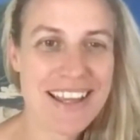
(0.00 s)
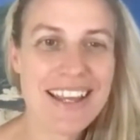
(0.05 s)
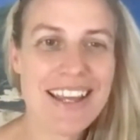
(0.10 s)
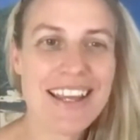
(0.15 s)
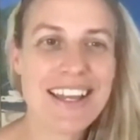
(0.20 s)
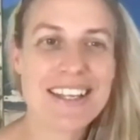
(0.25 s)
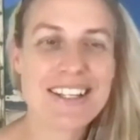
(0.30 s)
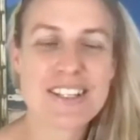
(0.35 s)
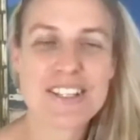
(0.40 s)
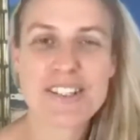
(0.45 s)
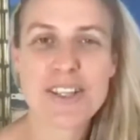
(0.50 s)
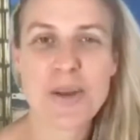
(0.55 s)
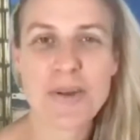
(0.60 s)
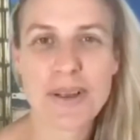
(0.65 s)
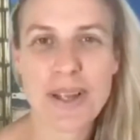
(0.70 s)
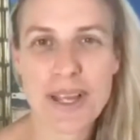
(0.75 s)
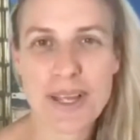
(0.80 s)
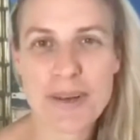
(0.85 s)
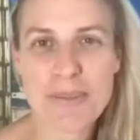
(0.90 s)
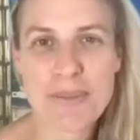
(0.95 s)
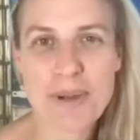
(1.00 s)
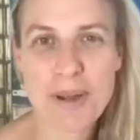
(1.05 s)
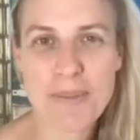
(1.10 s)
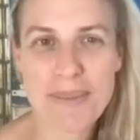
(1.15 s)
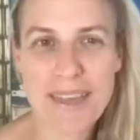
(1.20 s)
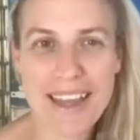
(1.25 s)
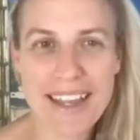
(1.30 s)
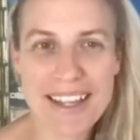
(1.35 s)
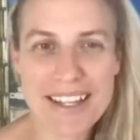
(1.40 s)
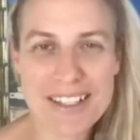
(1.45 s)
Just go ahead and pop
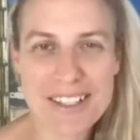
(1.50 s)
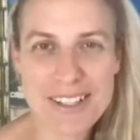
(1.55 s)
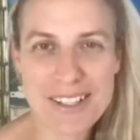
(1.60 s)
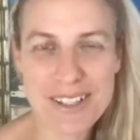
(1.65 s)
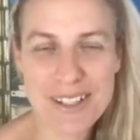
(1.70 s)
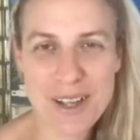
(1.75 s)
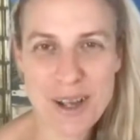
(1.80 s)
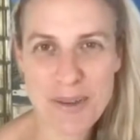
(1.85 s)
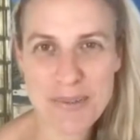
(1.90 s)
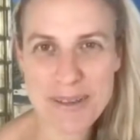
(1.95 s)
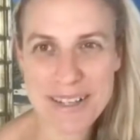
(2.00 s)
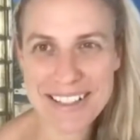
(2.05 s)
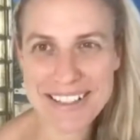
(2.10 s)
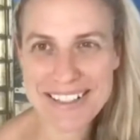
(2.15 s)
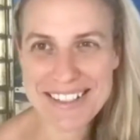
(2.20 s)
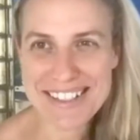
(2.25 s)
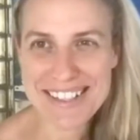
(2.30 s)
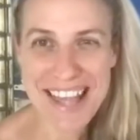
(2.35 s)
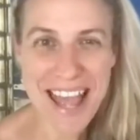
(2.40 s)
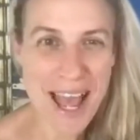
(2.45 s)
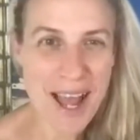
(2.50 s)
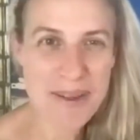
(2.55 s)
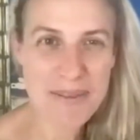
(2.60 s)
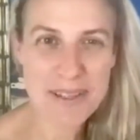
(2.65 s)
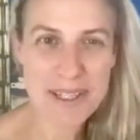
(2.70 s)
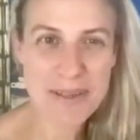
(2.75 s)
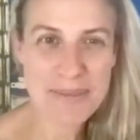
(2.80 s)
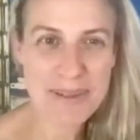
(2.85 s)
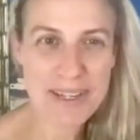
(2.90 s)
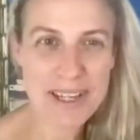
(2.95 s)
that into the comments. How will
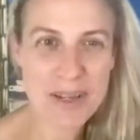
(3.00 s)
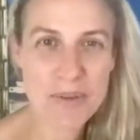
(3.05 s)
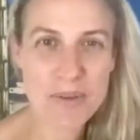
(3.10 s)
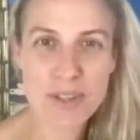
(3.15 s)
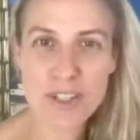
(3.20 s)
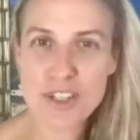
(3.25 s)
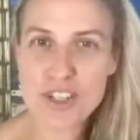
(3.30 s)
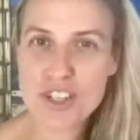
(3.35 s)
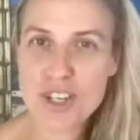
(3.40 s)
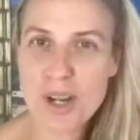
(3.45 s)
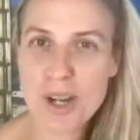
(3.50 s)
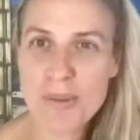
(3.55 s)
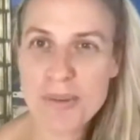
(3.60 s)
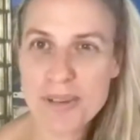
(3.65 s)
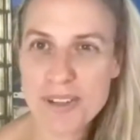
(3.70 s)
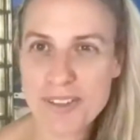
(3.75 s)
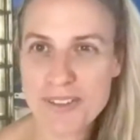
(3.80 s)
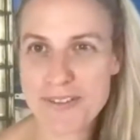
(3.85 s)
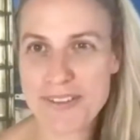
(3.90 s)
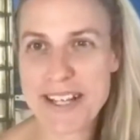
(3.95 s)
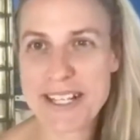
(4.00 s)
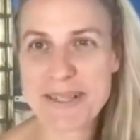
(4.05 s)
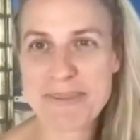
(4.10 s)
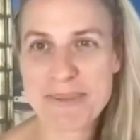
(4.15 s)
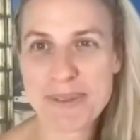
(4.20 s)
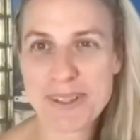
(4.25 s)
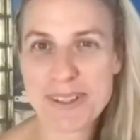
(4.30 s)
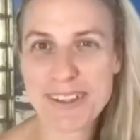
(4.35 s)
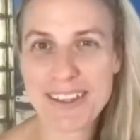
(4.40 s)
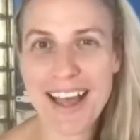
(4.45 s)
it be? Will you show up on a
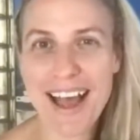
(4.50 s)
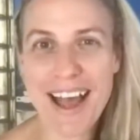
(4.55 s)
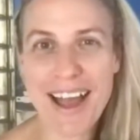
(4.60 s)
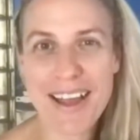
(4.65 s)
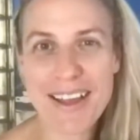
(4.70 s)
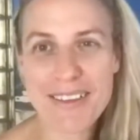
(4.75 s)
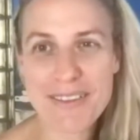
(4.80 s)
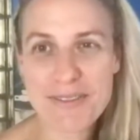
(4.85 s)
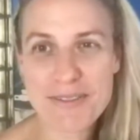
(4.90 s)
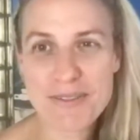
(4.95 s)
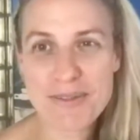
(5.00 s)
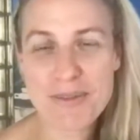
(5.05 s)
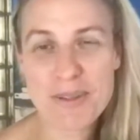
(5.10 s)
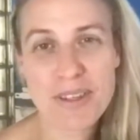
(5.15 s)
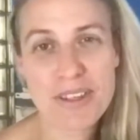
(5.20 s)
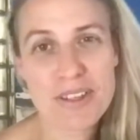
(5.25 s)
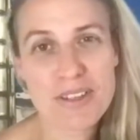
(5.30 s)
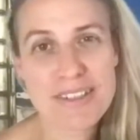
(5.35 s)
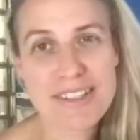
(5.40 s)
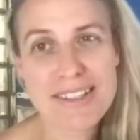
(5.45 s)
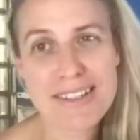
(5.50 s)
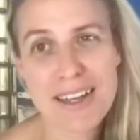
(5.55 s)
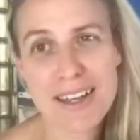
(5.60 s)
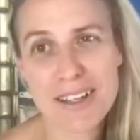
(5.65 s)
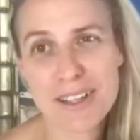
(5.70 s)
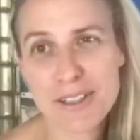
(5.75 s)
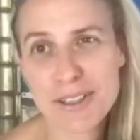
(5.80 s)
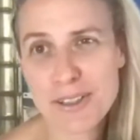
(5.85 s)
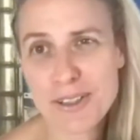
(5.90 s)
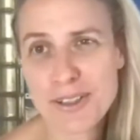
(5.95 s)
Facebook Live with your
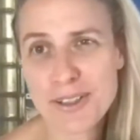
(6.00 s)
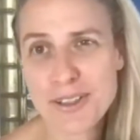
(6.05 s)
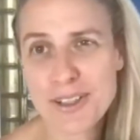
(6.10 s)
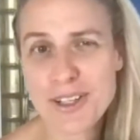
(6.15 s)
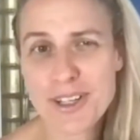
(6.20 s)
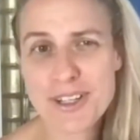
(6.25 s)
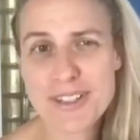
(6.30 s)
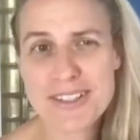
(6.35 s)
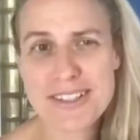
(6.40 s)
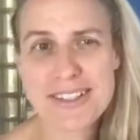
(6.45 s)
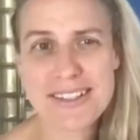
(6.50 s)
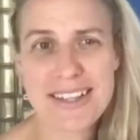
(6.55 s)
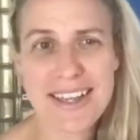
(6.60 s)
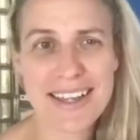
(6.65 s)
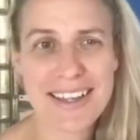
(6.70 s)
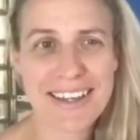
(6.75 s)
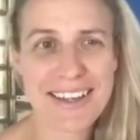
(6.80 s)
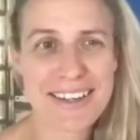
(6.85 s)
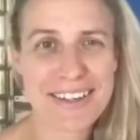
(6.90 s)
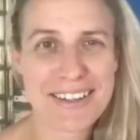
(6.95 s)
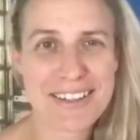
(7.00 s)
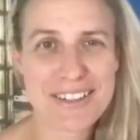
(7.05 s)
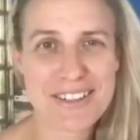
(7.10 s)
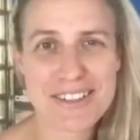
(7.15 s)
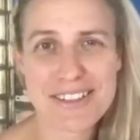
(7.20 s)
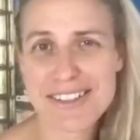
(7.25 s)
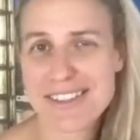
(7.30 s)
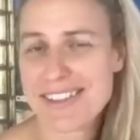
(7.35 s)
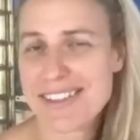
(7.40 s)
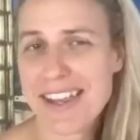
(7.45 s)
son who hurts his head and
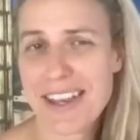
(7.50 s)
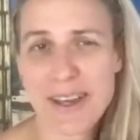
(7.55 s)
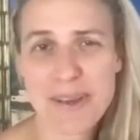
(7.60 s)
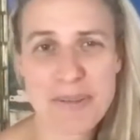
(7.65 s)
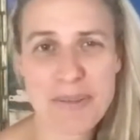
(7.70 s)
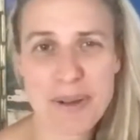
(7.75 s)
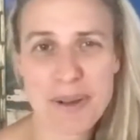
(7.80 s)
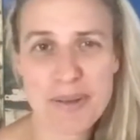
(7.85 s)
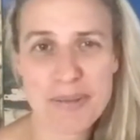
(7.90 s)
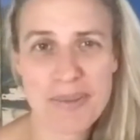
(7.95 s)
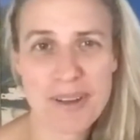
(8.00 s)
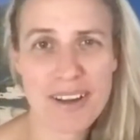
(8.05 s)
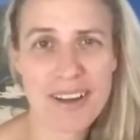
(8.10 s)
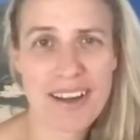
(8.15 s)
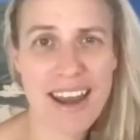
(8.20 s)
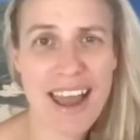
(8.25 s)
just take a moment?